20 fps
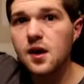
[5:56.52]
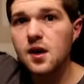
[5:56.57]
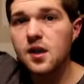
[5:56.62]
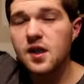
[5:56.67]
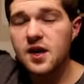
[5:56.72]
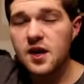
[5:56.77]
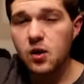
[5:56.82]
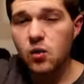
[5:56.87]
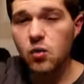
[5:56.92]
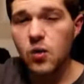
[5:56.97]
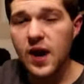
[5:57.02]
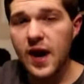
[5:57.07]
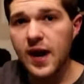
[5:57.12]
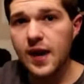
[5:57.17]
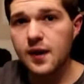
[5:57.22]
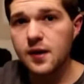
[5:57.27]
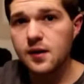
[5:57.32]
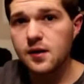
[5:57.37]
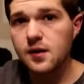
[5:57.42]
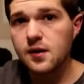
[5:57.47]
the
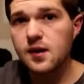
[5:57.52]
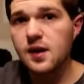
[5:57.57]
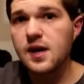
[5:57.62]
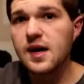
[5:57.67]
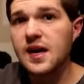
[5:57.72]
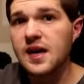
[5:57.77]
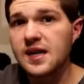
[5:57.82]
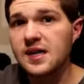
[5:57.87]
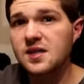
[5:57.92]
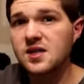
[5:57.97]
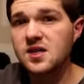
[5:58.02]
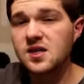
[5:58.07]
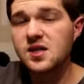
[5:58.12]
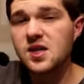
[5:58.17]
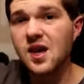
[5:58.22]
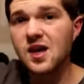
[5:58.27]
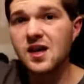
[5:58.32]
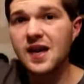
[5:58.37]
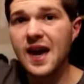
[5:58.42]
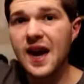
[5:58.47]
array. It is
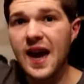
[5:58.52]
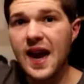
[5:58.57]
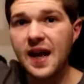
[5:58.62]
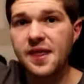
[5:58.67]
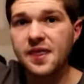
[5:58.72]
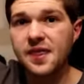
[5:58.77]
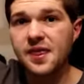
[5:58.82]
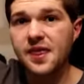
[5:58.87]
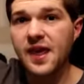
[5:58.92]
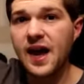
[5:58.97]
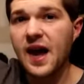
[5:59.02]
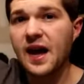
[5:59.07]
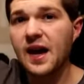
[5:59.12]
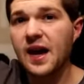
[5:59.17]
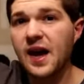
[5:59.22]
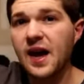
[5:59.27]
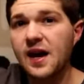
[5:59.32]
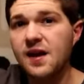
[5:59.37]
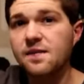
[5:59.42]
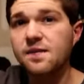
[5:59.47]
stuck at that
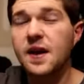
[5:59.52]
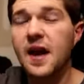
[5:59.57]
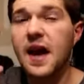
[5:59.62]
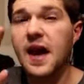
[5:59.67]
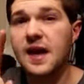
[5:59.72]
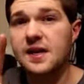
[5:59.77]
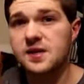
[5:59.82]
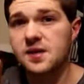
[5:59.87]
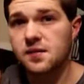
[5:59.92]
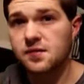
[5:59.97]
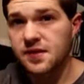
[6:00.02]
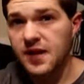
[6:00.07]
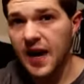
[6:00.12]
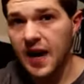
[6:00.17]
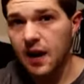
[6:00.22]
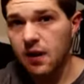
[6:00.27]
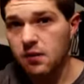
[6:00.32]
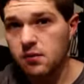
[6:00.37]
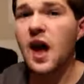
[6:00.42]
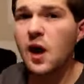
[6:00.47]
height as of
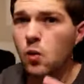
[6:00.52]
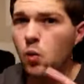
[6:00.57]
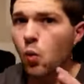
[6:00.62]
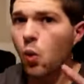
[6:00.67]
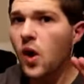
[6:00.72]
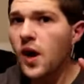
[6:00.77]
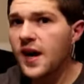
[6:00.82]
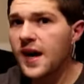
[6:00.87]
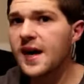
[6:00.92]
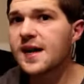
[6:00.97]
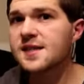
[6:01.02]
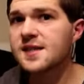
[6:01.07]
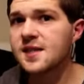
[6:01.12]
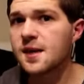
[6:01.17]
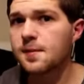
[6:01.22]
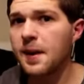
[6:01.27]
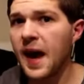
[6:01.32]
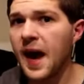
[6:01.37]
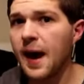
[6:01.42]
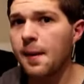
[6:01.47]
now. And what ends
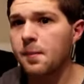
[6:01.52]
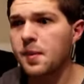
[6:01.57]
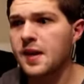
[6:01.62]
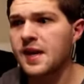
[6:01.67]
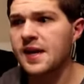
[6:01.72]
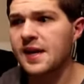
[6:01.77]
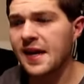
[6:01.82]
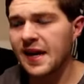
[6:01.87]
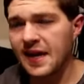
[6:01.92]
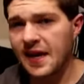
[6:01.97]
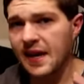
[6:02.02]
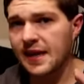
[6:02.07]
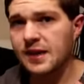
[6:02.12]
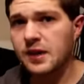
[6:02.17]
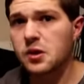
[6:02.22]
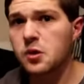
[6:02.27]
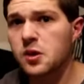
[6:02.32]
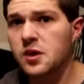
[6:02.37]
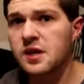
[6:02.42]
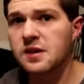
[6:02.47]
up happening, and I
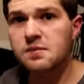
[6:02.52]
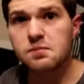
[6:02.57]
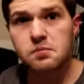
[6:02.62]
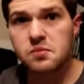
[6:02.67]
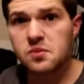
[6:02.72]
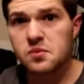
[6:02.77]
literally